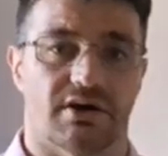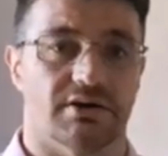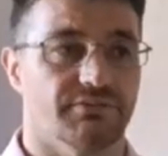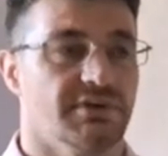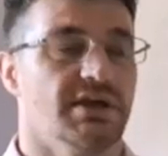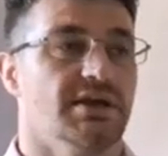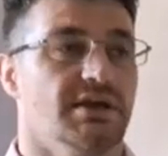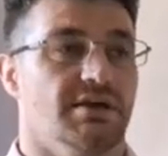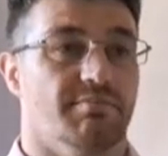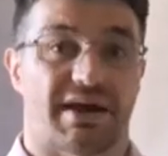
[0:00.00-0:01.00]
of
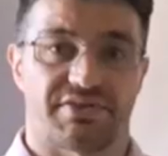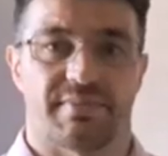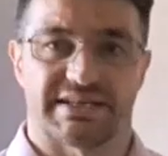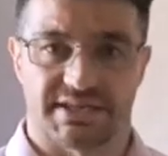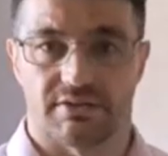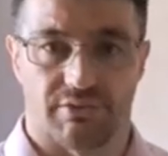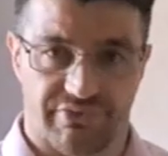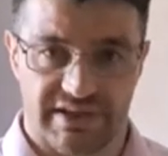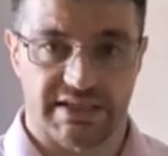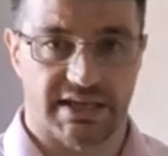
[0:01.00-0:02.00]
mathematical
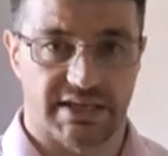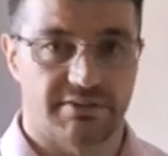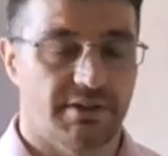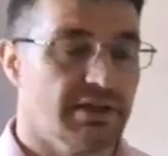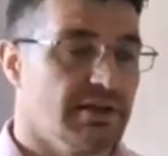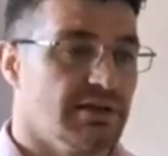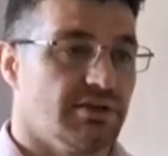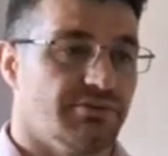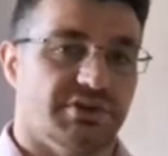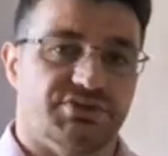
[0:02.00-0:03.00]
thinking,
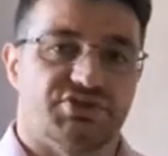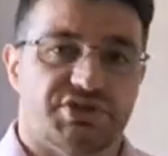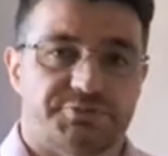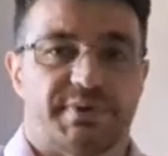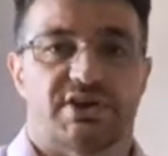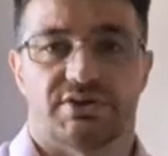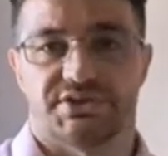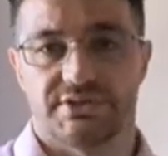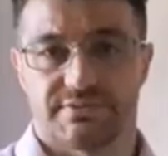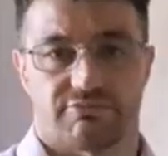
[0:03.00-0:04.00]
that just
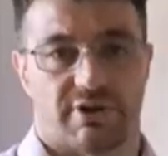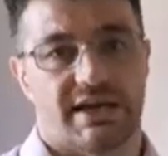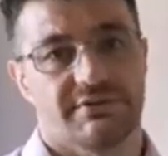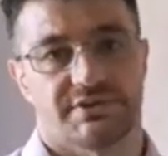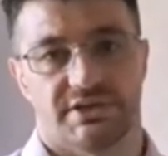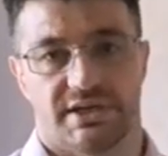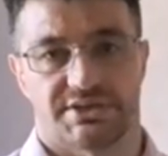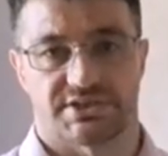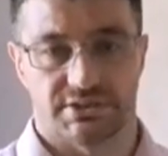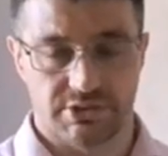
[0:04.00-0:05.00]
because you've arrived at a
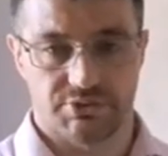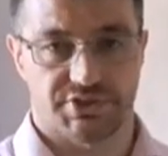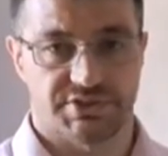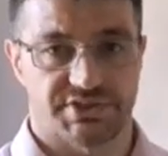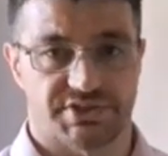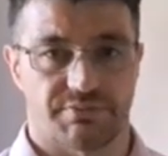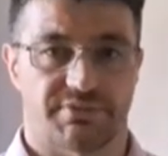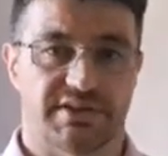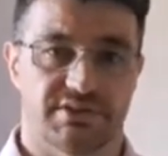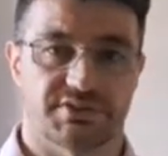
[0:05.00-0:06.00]
solution to
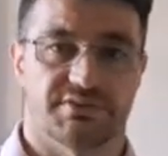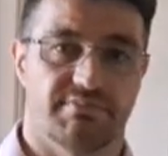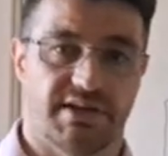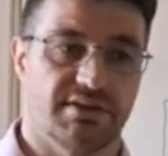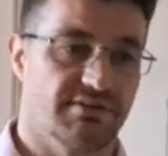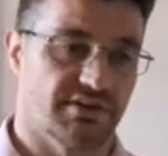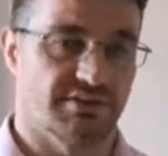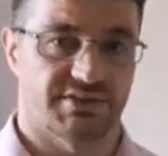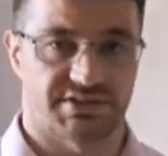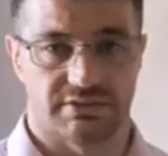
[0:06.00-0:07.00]
something doesn't mean
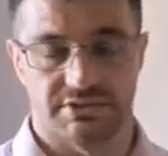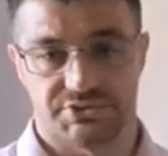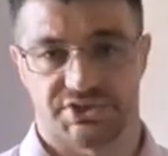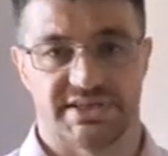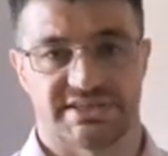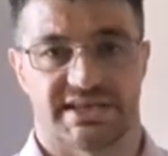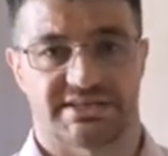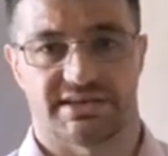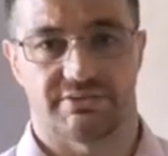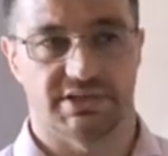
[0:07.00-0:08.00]
that the solution is
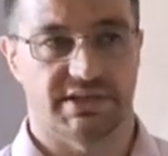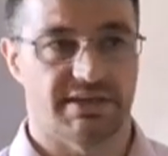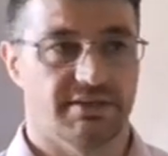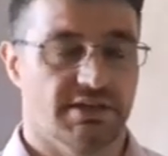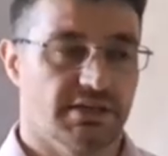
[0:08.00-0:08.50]
necessarily,